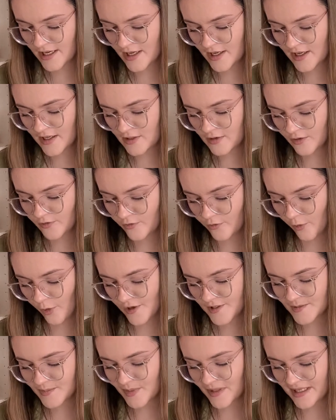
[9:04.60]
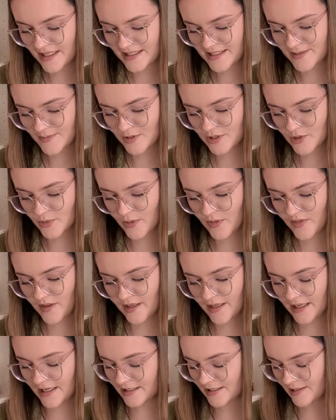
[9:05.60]
to enforce peace between the
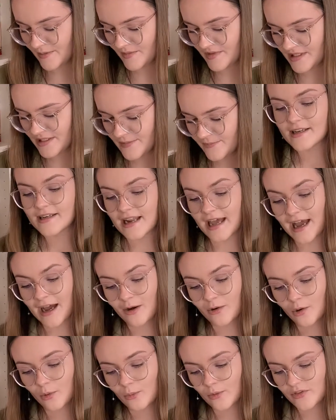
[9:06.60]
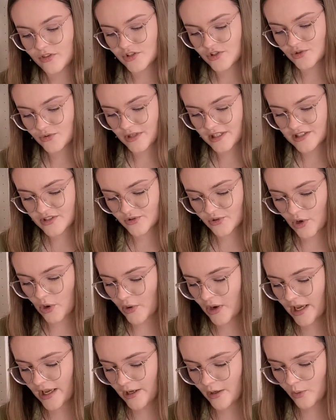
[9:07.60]
kingdoms. Now, with the trees
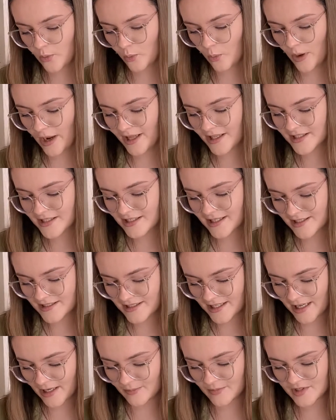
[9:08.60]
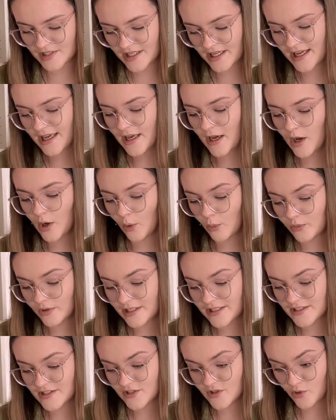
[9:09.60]
growing wild and untamed,
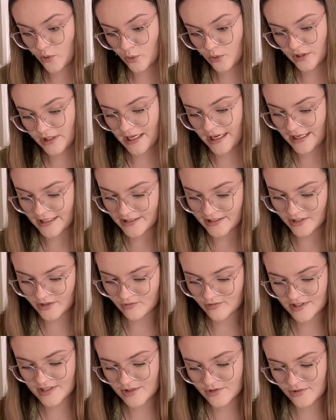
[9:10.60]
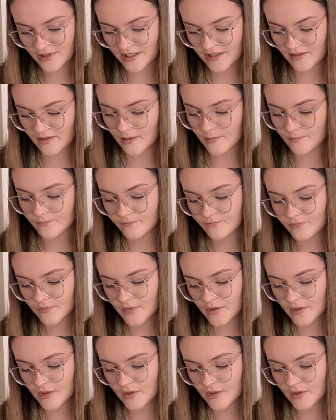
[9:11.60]
only a soul guide can restrain them.